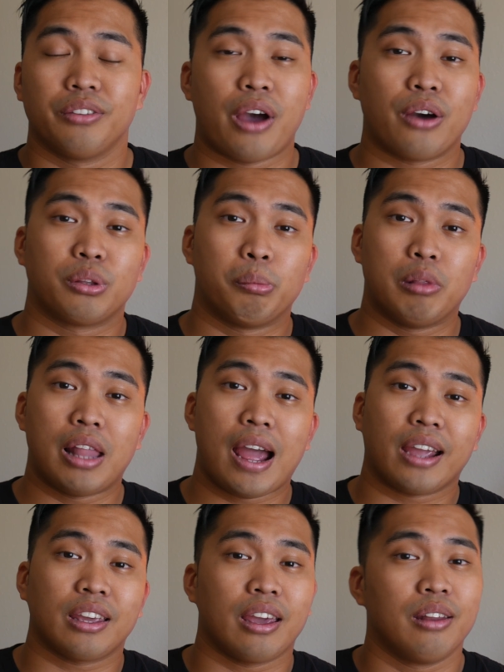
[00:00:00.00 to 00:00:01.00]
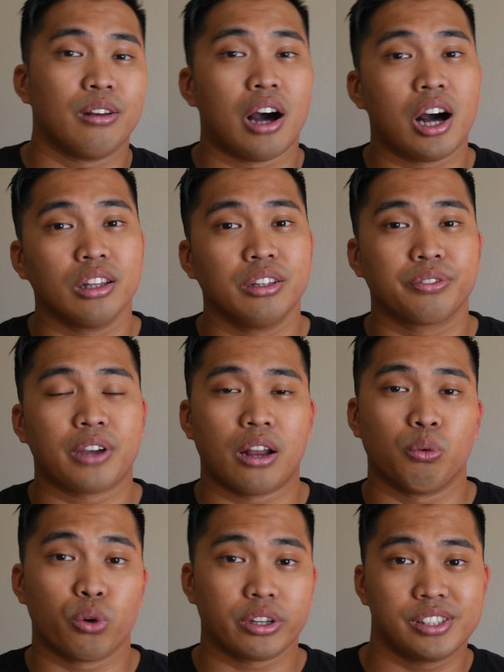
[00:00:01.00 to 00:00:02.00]
how the black and olive kind
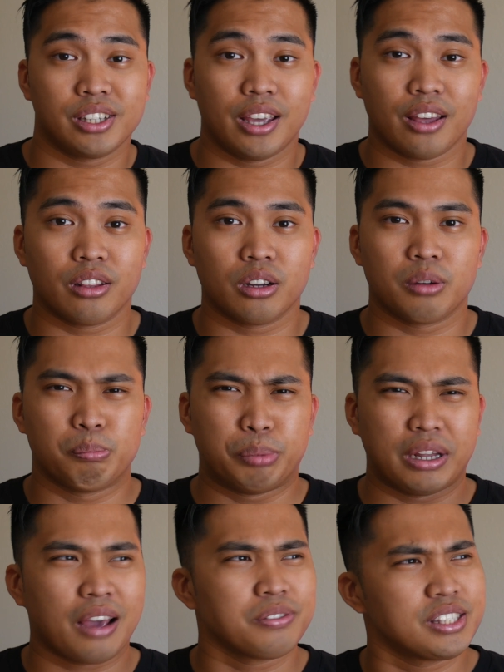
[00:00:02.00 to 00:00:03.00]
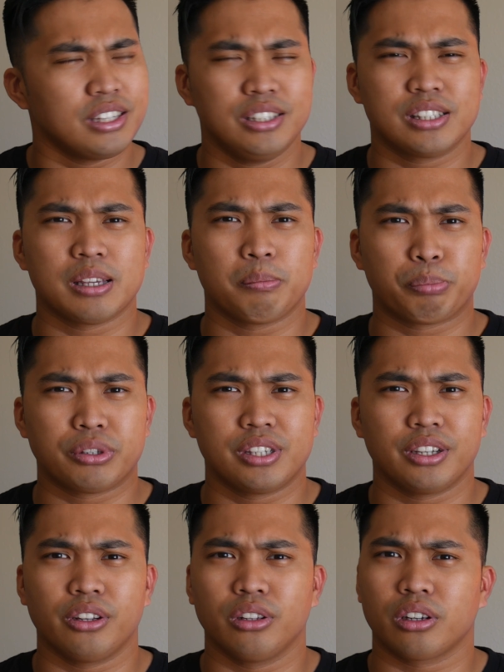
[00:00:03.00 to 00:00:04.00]
of work together, but I've seen some
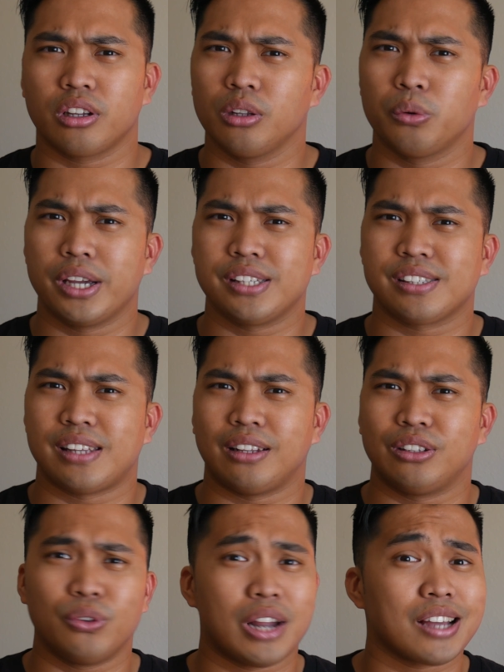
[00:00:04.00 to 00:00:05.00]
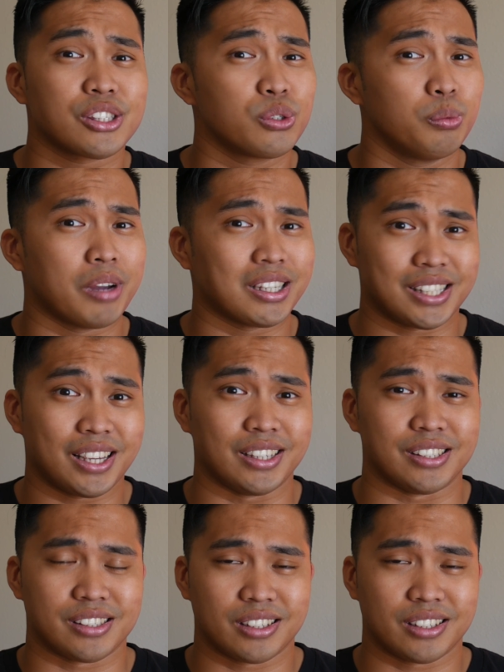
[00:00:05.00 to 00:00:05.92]
particular colorways that do not suit my taste.